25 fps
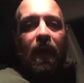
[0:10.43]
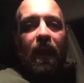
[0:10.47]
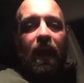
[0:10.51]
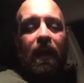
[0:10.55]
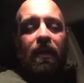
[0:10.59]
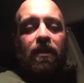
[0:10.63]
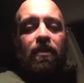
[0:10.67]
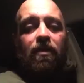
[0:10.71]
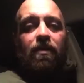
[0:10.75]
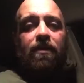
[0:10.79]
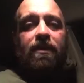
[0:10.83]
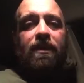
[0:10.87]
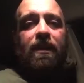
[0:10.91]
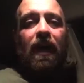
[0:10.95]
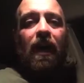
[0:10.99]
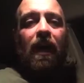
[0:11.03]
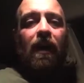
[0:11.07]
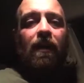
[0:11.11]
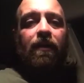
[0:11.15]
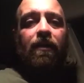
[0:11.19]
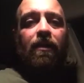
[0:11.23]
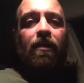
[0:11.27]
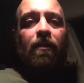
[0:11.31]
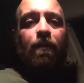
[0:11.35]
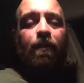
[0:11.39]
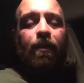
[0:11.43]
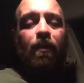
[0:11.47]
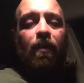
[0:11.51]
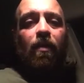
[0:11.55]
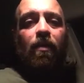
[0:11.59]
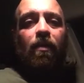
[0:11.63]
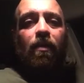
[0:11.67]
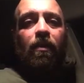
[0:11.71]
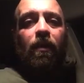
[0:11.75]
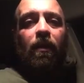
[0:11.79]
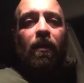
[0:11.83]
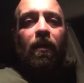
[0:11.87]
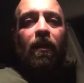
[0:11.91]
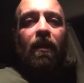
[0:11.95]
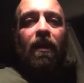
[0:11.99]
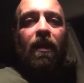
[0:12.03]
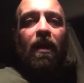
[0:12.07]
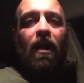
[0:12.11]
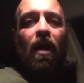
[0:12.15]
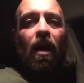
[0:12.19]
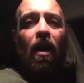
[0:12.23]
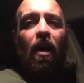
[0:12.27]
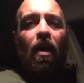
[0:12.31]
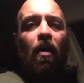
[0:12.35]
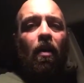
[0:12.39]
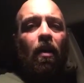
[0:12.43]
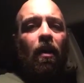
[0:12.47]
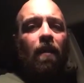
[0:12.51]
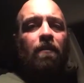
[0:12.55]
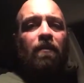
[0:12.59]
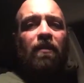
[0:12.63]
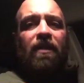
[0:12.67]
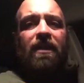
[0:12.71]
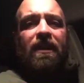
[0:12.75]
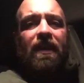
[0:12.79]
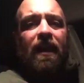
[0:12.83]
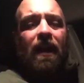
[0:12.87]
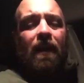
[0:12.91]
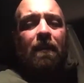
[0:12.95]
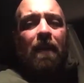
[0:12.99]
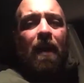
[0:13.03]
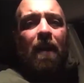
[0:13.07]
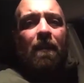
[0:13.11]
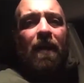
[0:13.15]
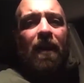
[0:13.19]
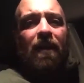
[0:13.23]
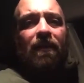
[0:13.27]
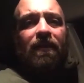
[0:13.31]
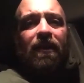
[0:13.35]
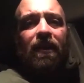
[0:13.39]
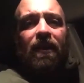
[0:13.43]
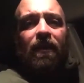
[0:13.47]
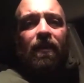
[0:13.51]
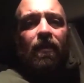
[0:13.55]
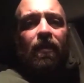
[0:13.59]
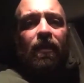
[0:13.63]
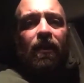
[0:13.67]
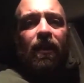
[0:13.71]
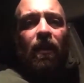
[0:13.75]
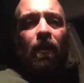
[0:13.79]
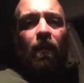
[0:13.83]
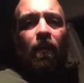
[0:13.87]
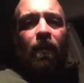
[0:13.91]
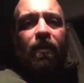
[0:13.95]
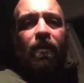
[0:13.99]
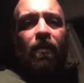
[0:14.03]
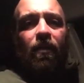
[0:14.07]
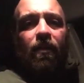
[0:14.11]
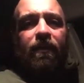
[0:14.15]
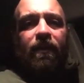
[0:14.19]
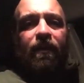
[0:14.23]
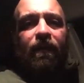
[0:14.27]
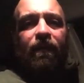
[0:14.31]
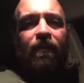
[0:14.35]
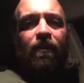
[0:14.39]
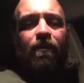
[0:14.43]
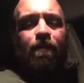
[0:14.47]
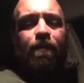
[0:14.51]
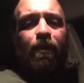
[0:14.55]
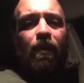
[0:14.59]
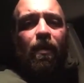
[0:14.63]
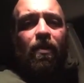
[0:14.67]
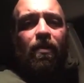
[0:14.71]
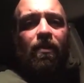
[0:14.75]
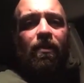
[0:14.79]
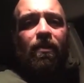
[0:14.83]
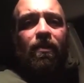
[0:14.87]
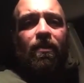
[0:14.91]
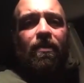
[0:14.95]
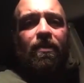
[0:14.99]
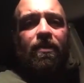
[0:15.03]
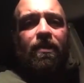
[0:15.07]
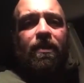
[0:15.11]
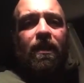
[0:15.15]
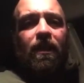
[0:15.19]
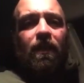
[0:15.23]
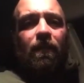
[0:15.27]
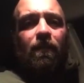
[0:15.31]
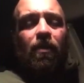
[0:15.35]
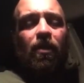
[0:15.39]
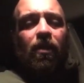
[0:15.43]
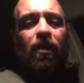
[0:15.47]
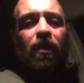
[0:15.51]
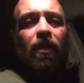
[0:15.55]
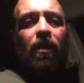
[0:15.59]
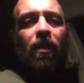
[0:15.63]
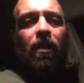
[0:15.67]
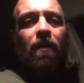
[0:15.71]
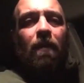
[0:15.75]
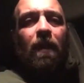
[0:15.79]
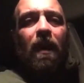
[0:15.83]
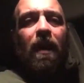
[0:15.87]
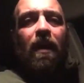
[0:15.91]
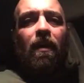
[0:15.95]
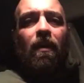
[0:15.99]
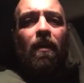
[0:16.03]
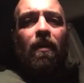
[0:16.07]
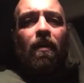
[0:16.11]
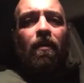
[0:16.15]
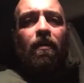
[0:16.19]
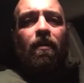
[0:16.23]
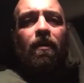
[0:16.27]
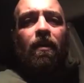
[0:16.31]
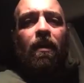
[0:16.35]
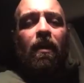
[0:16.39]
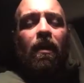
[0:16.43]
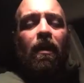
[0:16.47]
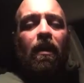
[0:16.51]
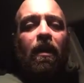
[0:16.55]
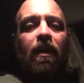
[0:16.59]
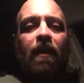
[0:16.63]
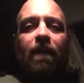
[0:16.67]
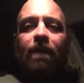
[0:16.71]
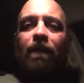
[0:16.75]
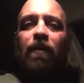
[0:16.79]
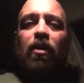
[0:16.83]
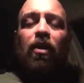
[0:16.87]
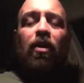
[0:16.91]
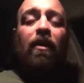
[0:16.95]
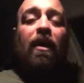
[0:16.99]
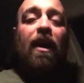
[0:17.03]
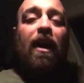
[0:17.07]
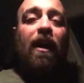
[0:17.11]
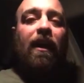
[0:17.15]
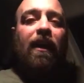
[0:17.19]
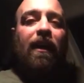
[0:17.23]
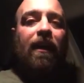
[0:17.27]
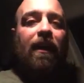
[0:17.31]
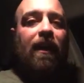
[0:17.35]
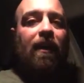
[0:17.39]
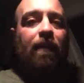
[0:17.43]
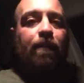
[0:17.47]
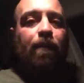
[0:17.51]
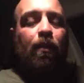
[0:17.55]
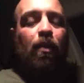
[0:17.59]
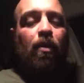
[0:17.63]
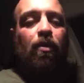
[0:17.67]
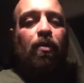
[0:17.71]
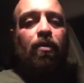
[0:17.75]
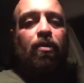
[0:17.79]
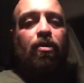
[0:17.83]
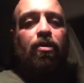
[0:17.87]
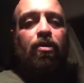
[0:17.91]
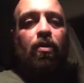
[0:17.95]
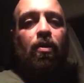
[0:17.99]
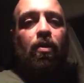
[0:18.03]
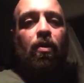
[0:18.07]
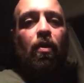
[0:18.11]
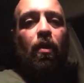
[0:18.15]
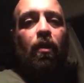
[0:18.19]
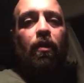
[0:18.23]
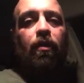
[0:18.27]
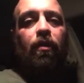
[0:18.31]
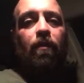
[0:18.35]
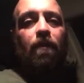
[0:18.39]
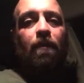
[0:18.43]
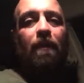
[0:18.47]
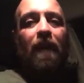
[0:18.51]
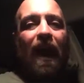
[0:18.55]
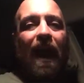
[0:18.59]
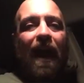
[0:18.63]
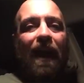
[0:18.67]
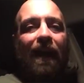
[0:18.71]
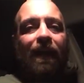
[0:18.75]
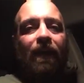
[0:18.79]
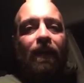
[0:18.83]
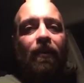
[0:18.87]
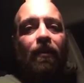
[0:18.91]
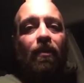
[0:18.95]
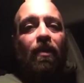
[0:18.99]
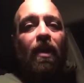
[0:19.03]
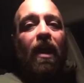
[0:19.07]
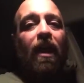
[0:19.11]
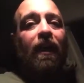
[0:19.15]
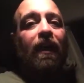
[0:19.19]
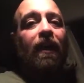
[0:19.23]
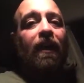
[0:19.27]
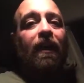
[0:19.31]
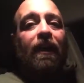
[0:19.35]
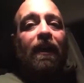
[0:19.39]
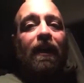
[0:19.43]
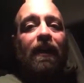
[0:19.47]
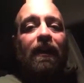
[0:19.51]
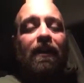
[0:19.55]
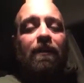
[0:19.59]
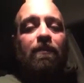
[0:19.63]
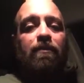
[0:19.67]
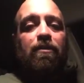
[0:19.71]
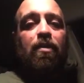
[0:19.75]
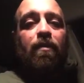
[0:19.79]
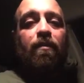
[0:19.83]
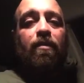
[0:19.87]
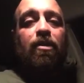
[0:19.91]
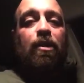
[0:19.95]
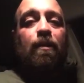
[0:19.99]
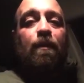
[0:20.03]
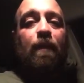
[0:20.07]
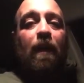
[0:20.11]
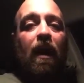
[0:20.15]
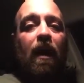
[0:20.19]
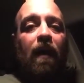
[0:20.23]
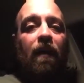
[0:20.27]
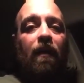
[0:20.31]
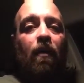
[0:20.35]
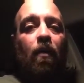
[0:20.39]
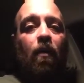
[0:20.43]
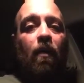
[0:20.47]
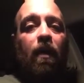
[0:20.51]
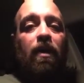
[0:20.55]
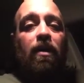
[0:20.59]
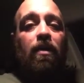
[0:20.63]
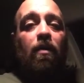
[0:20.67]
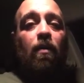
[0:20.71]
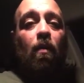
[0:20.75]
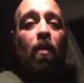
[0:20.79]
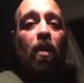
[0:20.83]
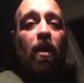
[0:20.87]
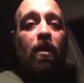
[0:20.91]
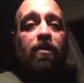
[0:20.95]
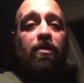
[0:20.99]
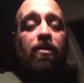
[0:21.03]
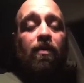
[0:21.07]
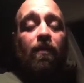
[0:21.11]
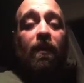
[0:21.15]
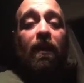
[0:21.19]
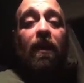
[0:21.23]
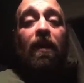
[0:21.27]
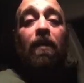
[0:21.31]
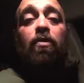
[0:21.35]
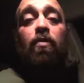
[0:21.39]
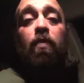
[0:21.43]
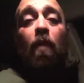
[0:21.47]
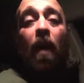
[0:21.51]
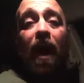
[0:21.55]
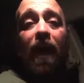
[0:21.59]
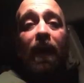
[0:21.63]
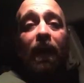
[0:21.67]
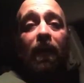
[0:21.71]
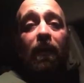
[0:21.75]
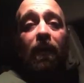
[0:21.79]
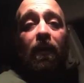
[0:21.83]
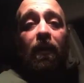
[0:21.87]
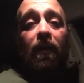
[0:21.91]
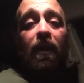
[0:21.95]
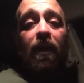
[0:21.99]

and you tell your broker, oh, I'm, I'm out there looking with all different brokers and I'm looking on my own, you're not going to get brokers to call you back. You're not going to get them to respond the way you want to, and here's why.